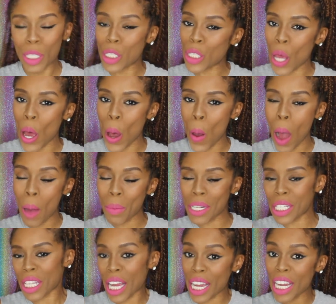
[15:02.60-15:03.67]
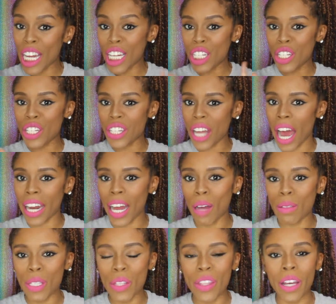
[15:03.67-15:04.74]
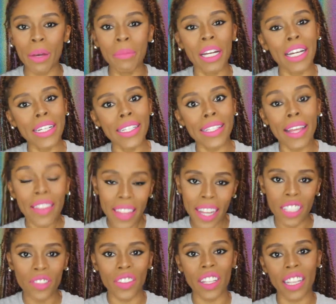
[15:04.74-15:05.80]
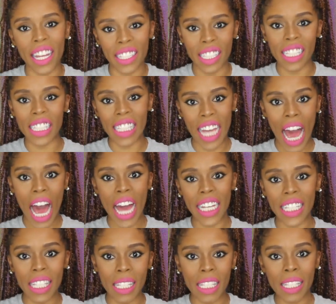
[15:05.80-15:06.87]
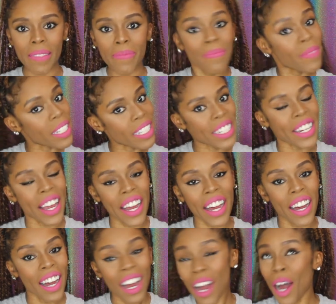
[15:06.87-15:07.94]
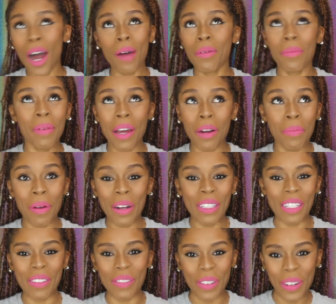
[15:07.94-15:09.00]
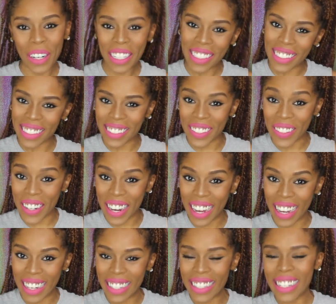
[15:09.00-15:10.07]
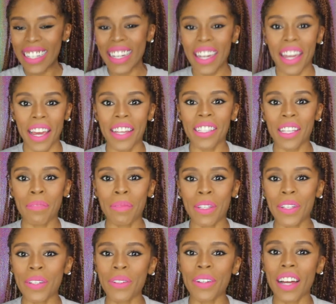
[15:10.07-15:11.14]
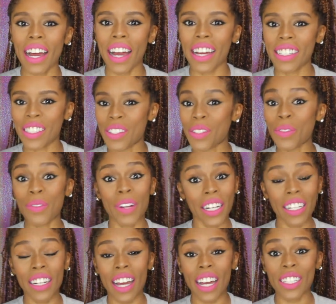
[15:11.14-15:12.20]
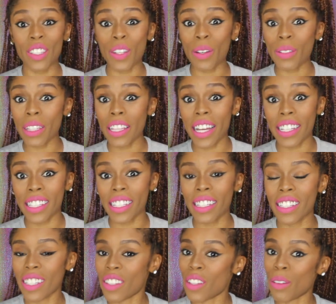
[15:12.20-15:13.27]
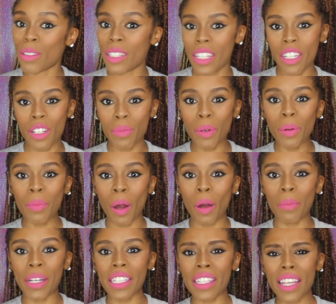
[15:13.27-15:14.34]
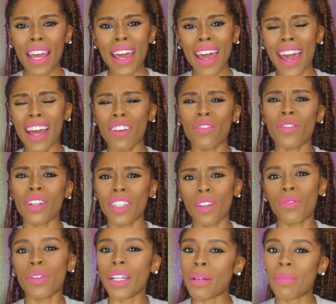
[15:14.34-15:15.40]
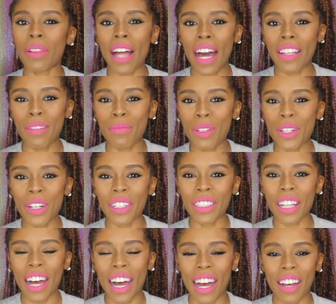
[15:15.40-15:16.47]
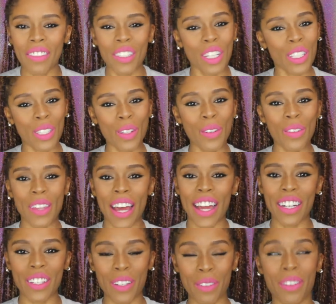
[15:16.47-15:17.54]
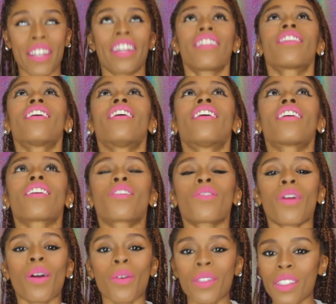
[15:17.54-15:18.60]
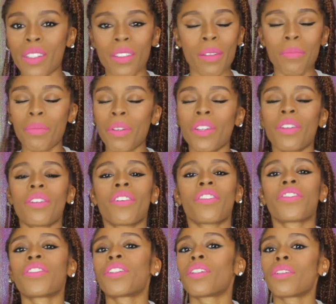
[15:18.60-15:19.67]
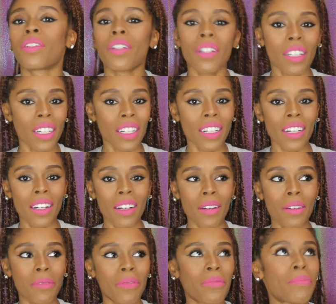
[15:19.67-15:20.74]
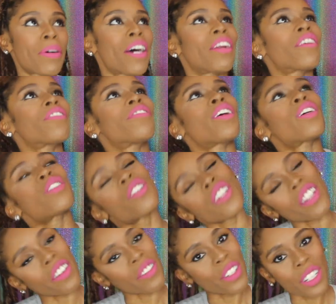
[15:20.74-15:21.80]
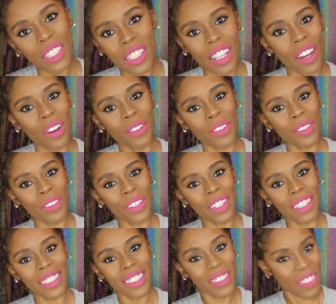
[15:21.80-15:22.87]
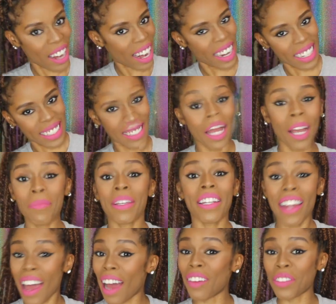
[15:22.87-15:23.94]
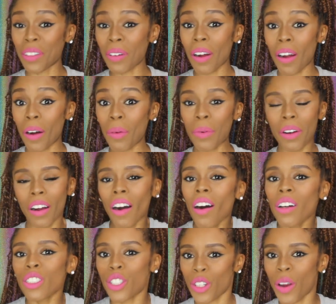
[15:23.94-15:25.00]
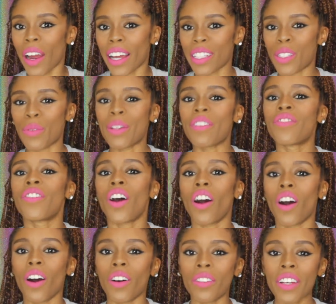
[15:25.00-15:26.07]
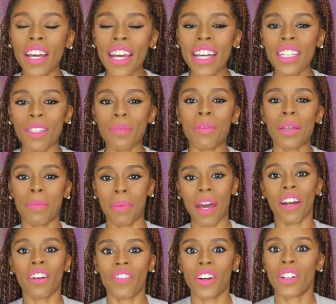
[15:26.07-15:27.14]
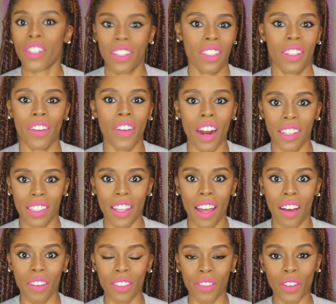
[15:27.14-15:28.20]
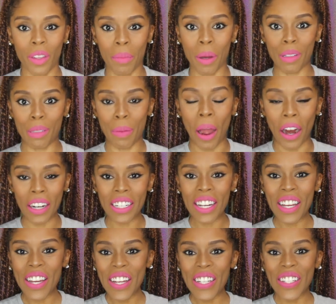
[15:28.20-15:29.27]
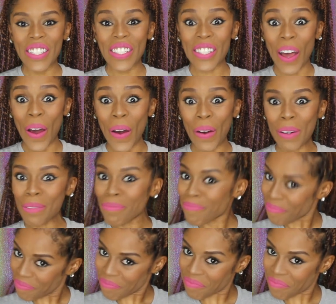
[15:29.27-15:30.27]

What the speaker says: So I'm going to say shout out to them, because thanks for the lessons, guys. because yeah, I'm a better person for it, okay? It's up to you guys to recognize those lessons and those teachable moments and really reapply them to your lives so that you can grow into the beautiful, better version of yourself, right? I mean, after all, we're all trying to evolve to be better versions of ourselves for the most part. So,